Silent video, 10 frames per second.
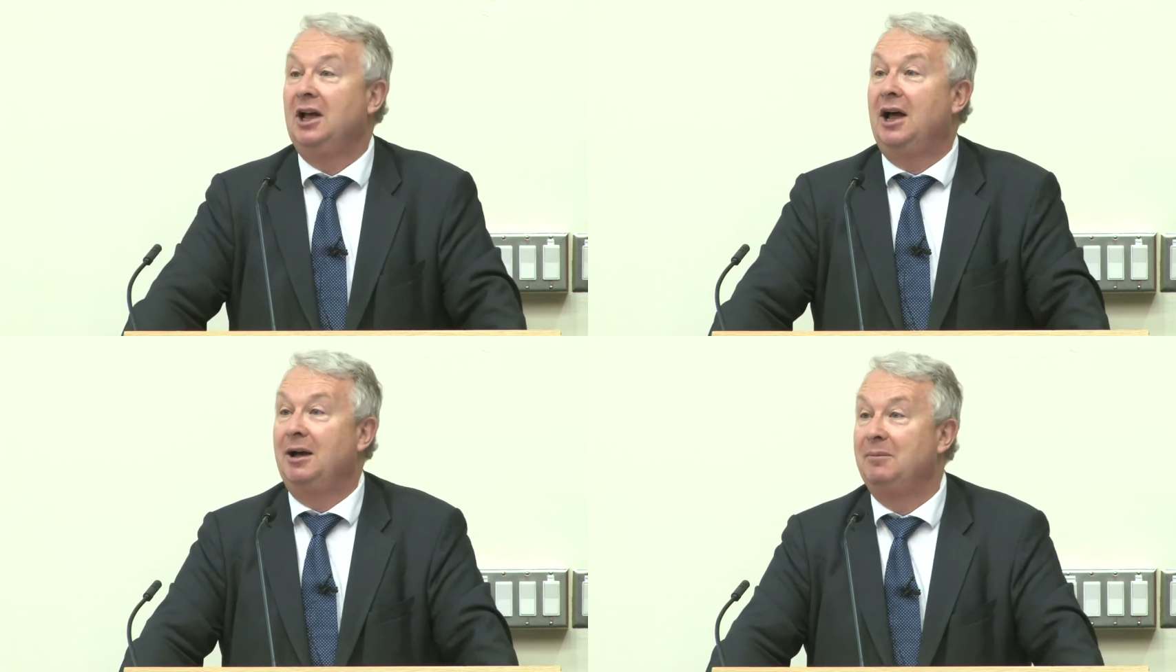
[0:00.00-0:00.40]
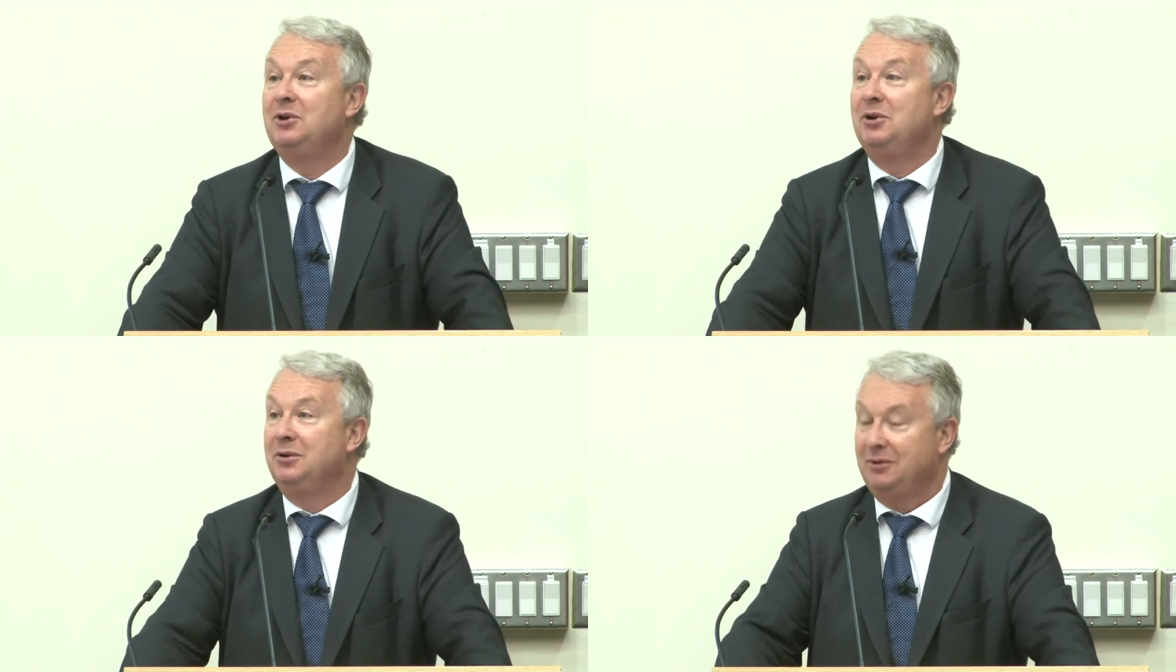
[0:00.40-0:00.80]
Uh,
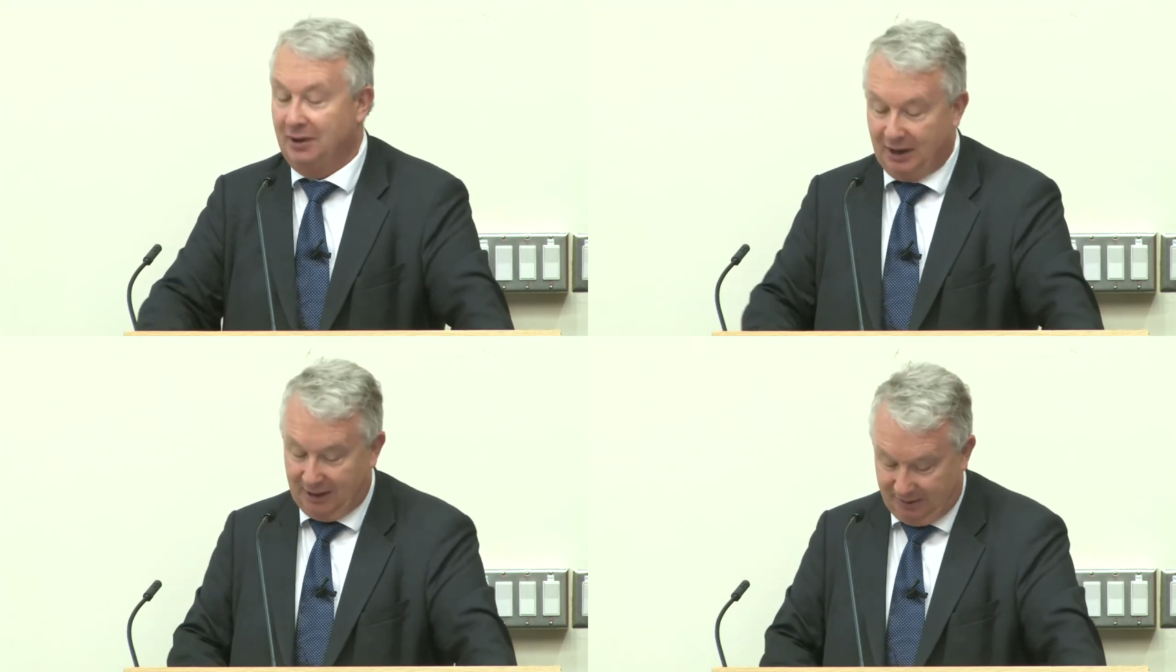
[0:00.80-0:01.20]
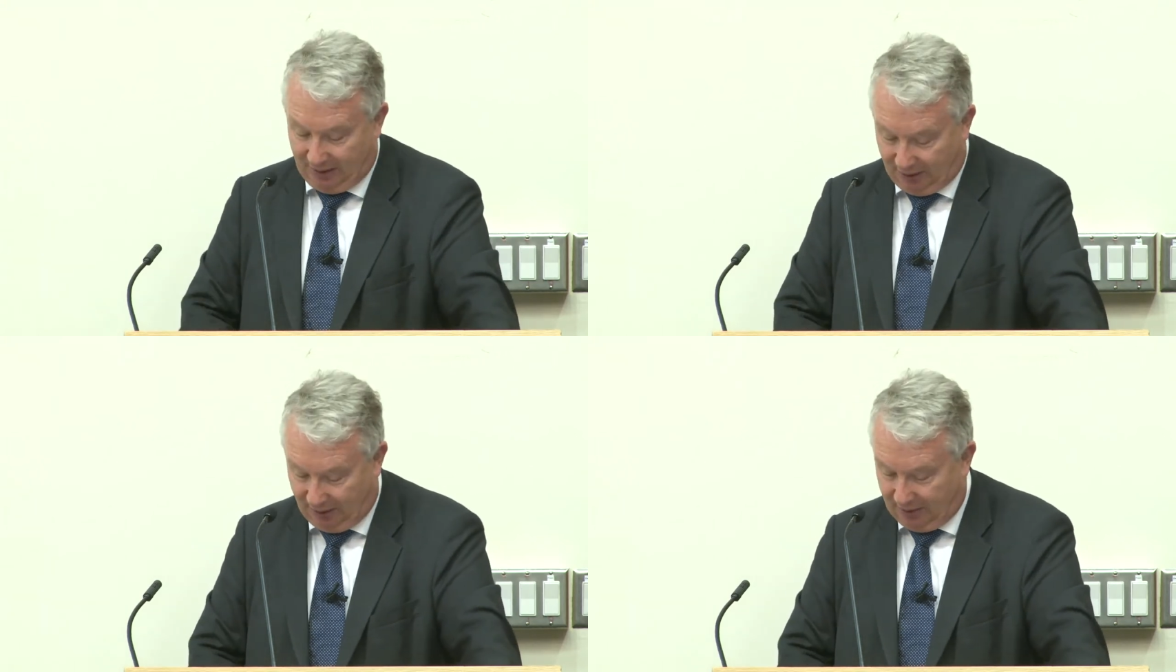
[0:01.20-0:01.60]
you
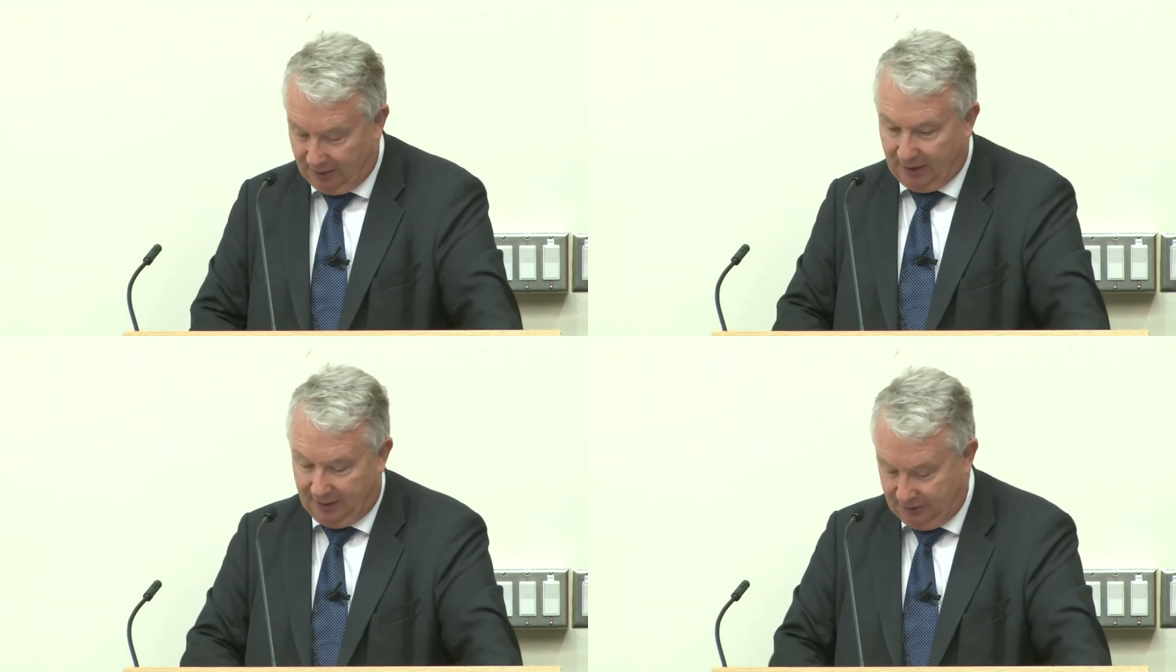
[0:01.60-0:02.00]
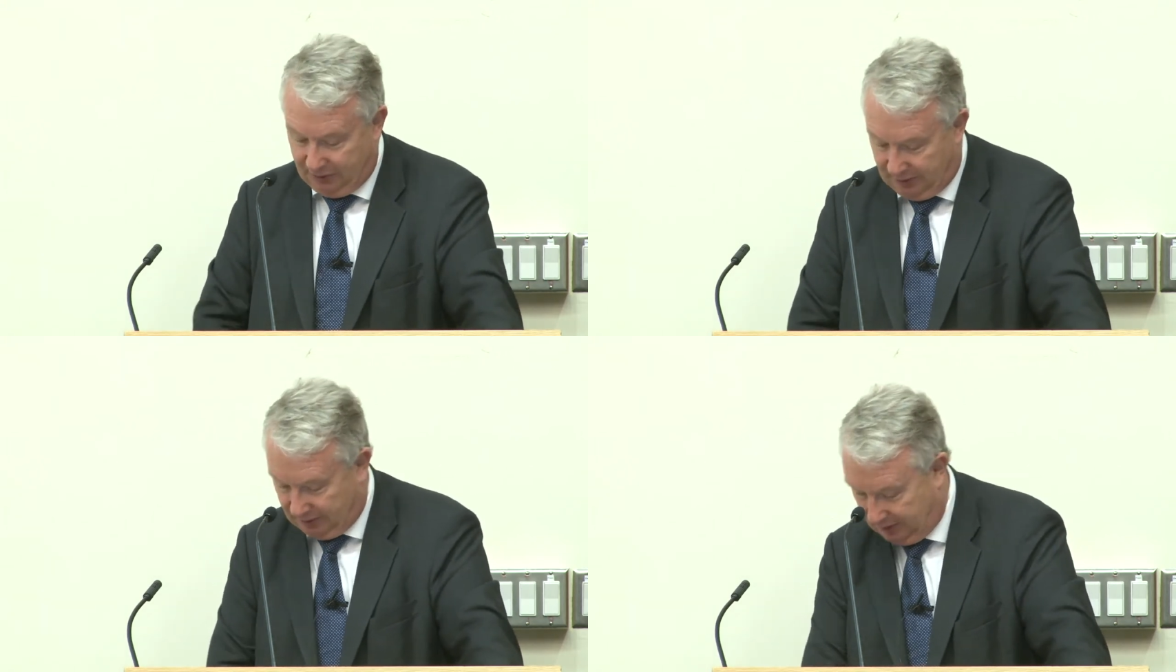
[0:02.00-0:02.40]
uh, are uh,
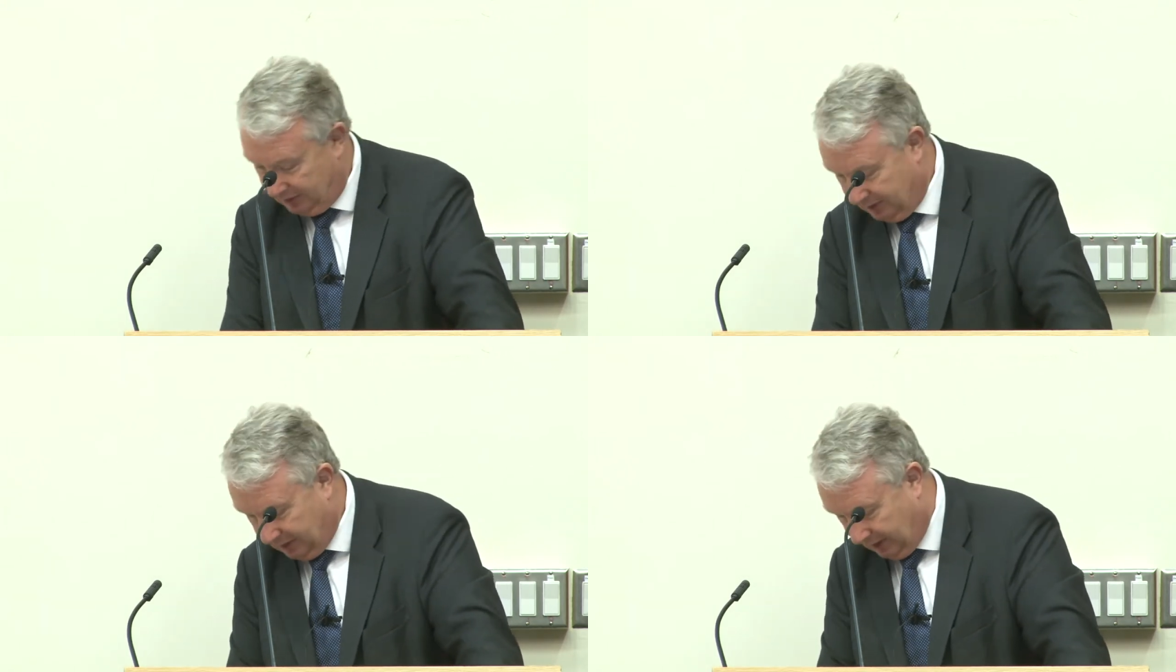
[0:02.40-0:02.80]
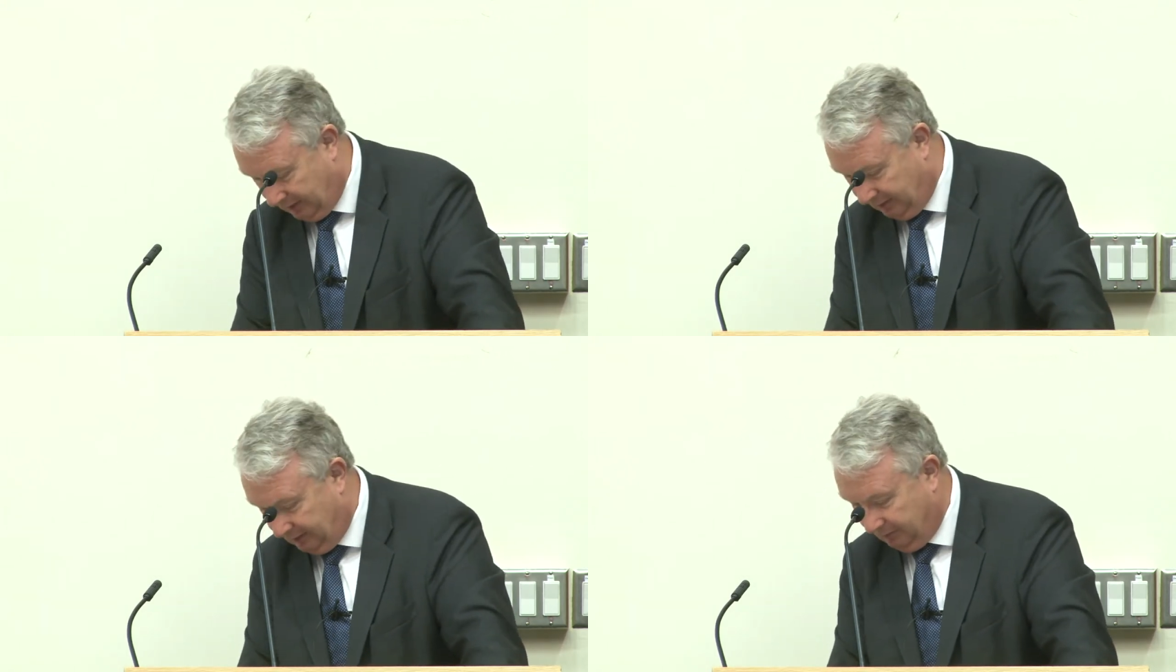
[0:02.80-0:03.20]
doing uh,